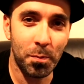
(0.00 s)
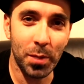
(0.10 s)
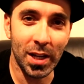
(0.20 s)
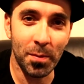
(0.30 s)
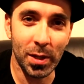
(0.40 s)

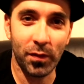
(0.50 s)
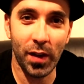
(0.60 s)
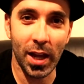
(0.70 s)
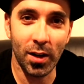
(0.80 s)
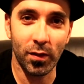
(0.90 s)
Been a big
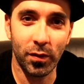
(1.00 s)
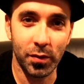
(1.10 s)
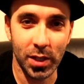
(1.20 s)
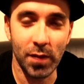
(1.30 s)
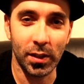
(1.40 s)
fan of
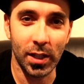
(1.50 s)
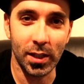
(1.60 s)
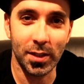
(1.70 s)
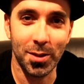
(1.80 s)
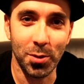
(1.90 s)
Stephen
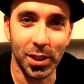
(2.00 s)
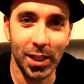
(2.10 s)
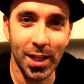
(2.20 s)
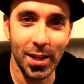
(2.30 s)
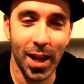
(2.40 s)
King since I was a
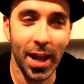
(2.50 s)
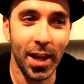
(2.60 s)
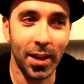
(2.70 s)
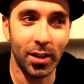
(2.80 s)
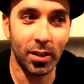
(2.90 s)
kid,
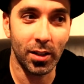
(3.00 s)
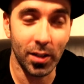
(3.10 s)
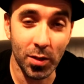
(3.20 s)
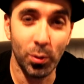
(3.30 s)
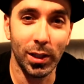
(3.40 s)
and
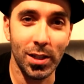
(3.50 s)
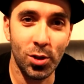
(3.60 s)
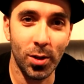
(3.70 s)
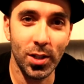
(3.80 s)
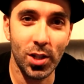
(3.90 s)
I really
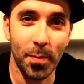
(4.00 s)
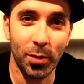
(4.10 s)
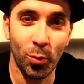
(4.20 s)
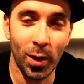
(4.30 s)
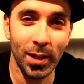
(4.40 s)
enjoyed
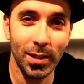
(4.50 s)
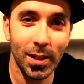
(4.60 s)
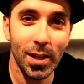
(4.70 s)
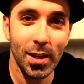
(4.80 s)
Chapter 1,